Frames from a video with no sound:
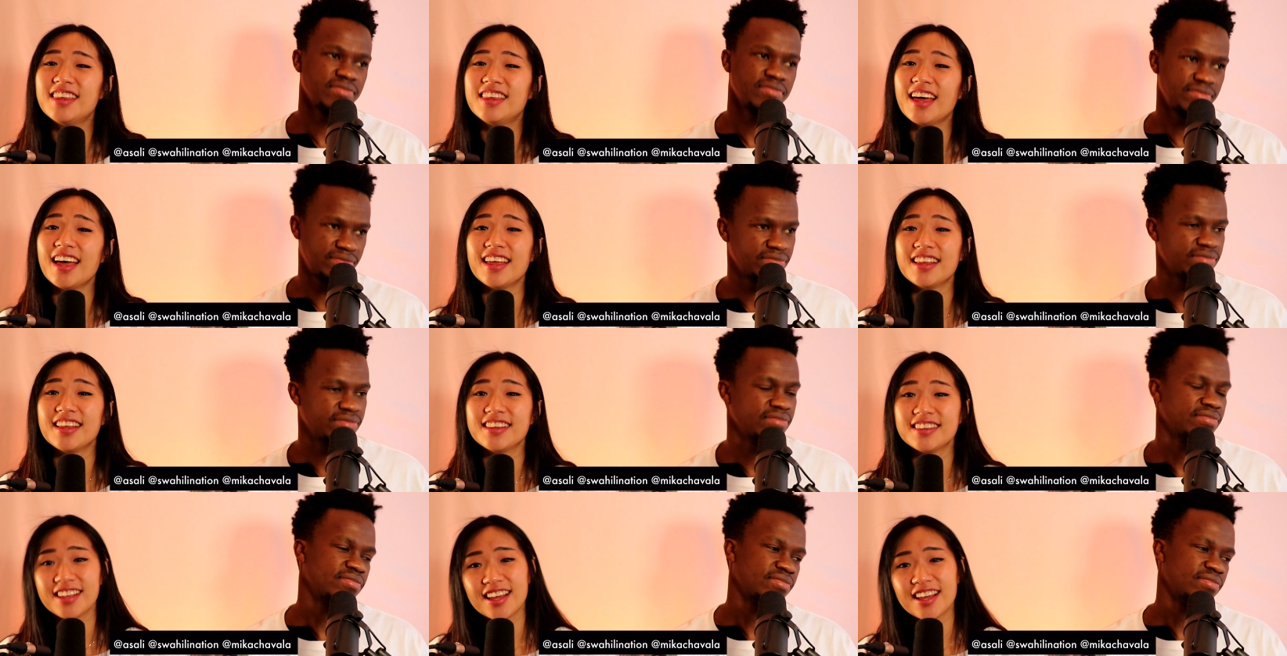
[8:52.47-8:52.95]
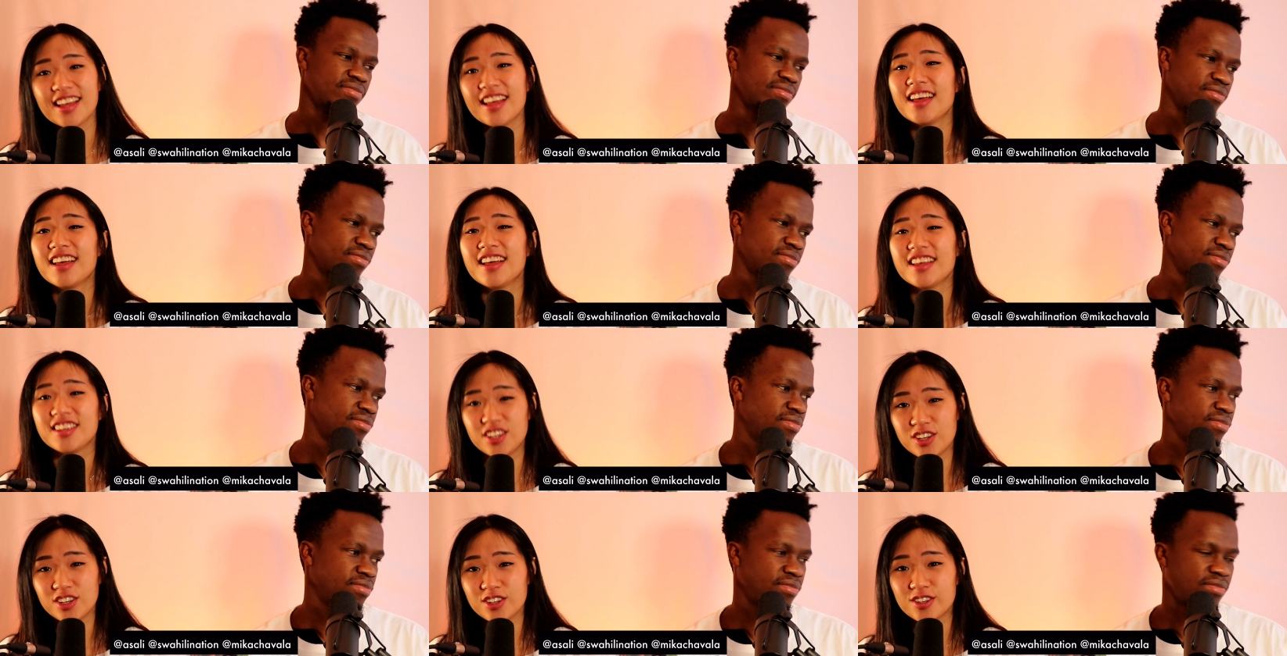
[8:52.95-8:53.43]
Speaker 1: then
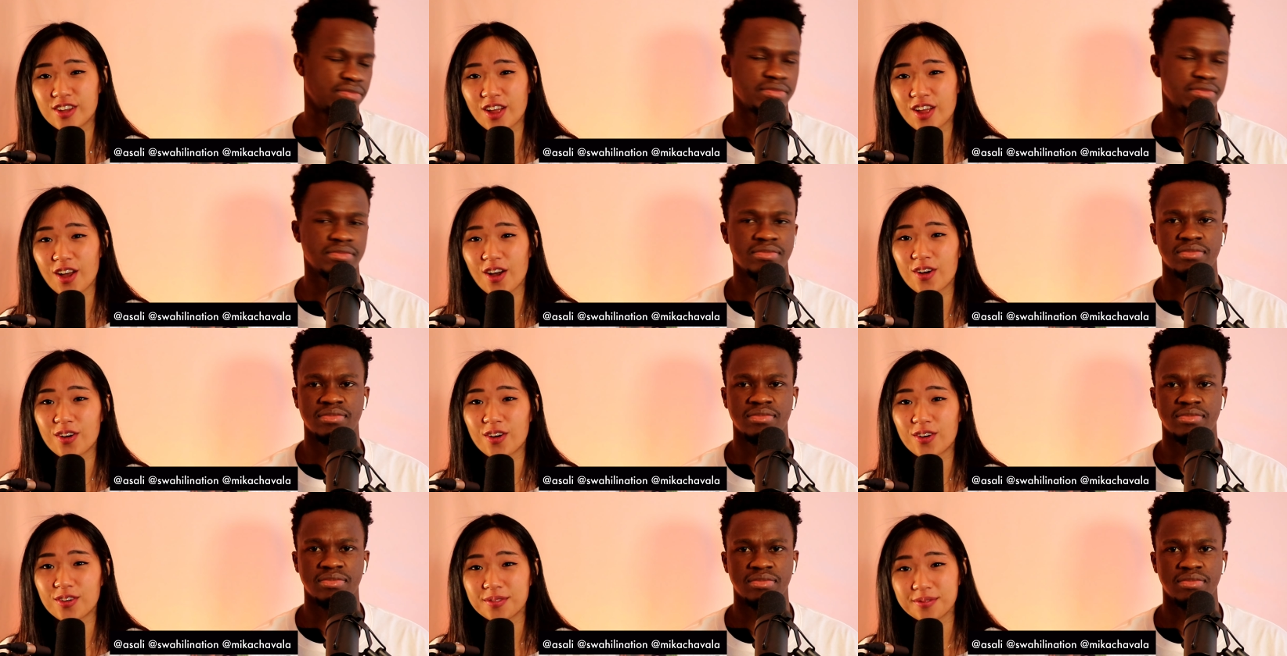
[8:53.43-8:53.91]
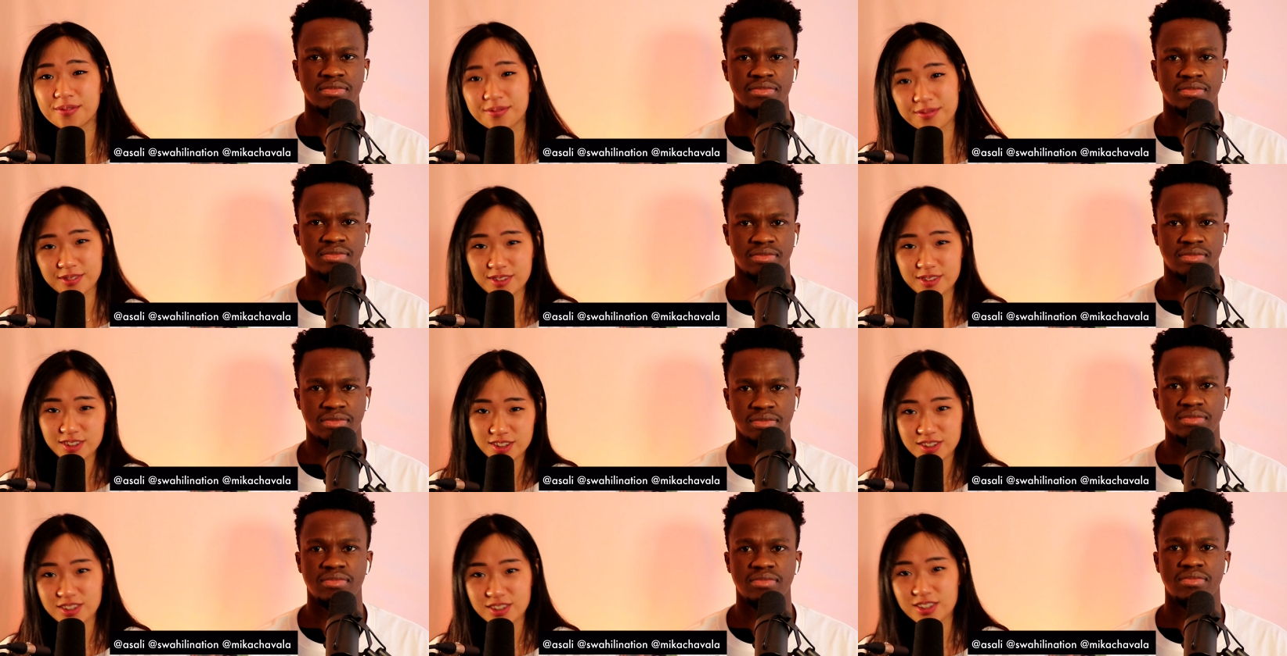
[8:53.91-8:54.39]
you know
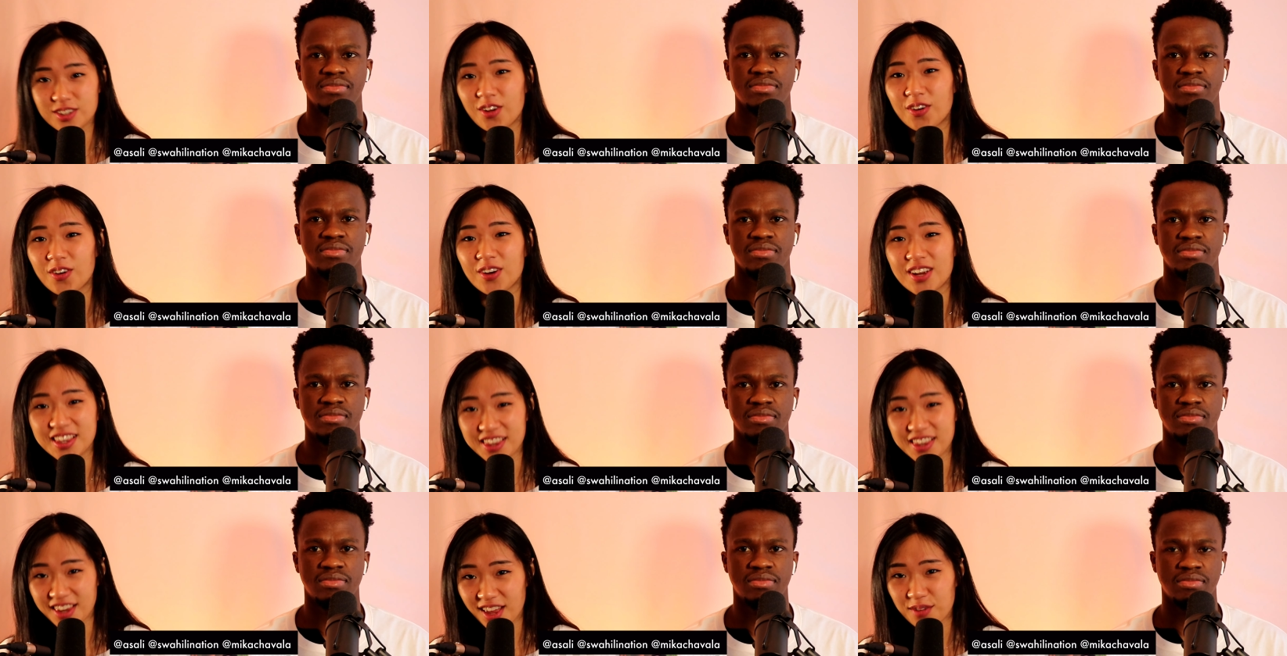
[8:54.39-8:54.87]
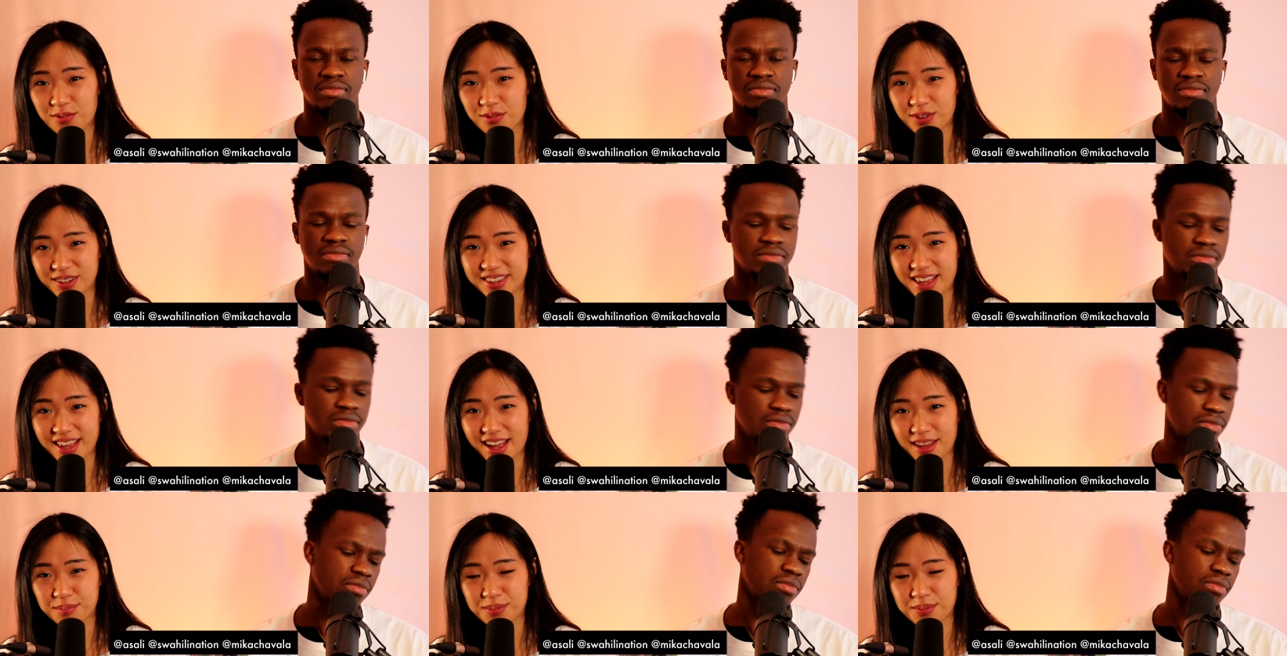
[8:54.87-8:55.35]
mm-hmm. you're mm. in love
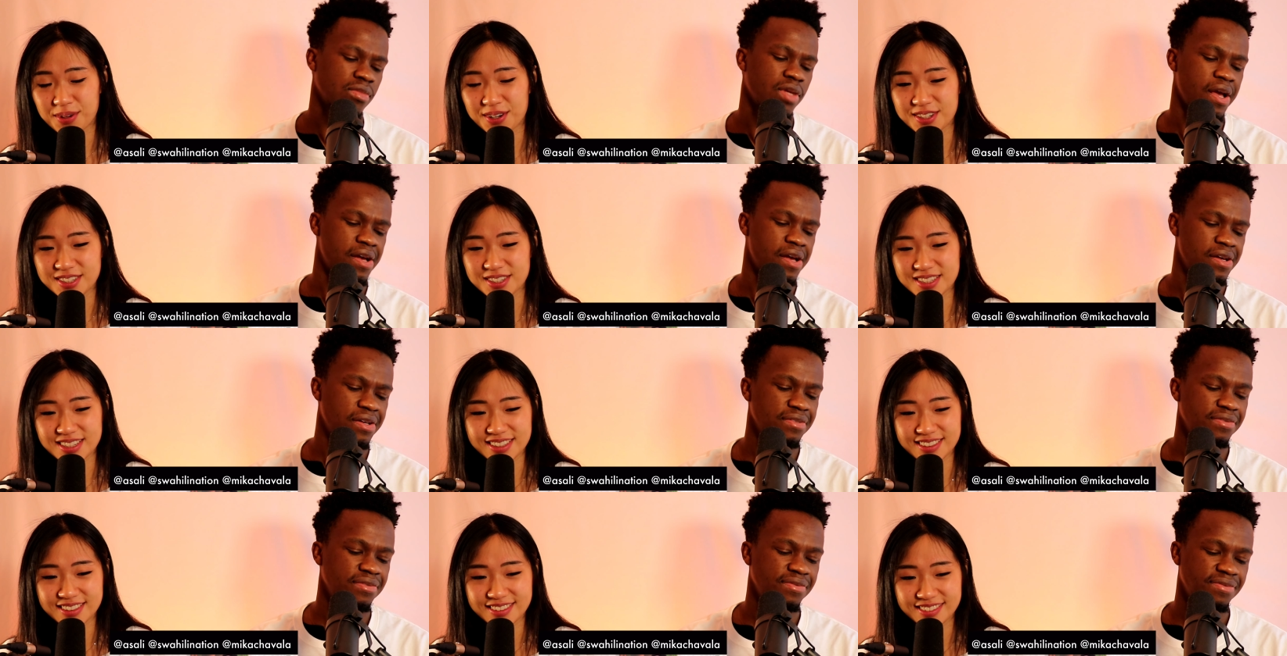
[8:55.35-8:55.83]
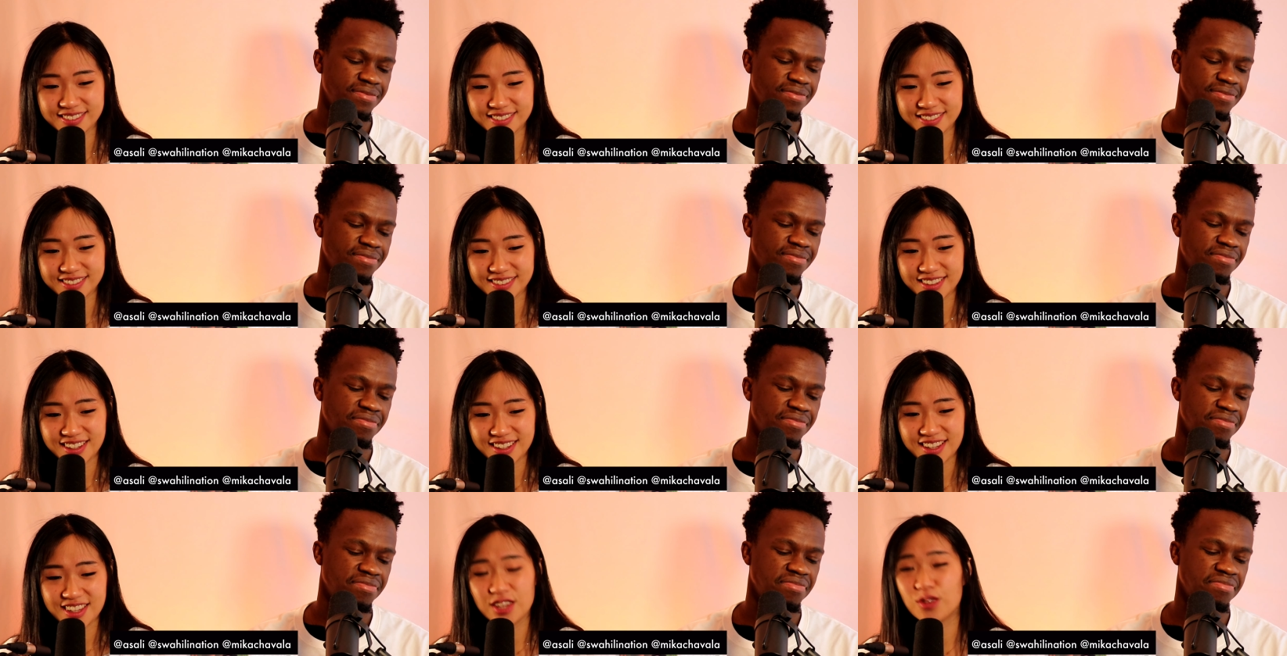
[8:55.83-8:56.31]
with that person. Mm-hmm.